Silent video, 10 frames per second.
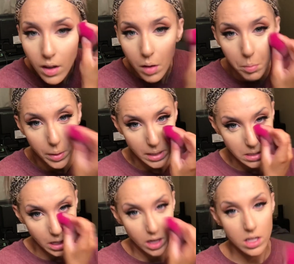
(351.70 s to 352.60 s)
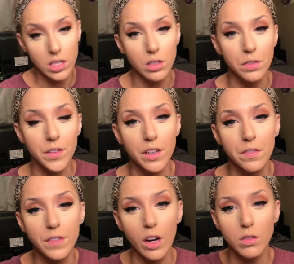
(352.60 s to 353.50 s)
But it's got a deal for your
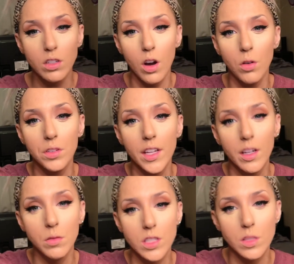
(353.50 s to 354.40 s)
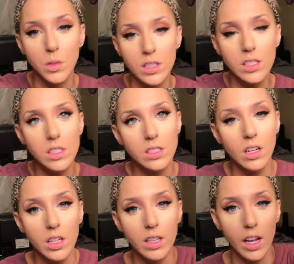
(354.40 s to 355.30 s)
phone to hold it, which is what this is
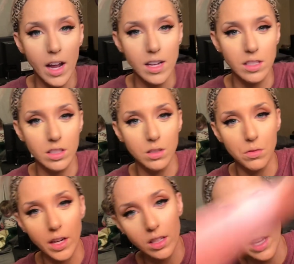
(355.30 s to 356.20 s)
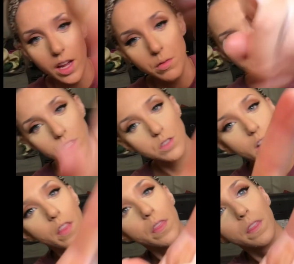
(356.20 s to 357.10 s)
on. And then it has a little ring light, which is
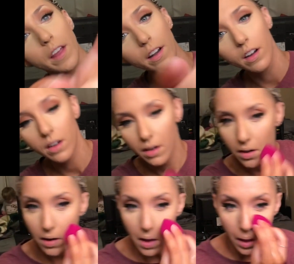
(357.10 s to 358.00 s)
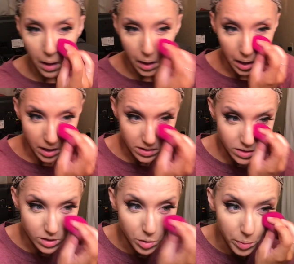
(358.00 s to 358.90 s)
right there. And it's
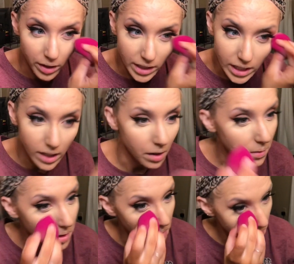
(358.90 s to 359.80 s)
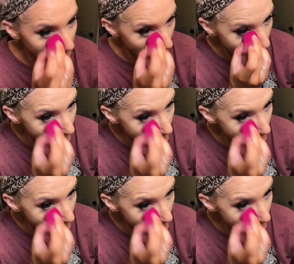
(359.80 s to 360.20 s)
super neat. I really like it.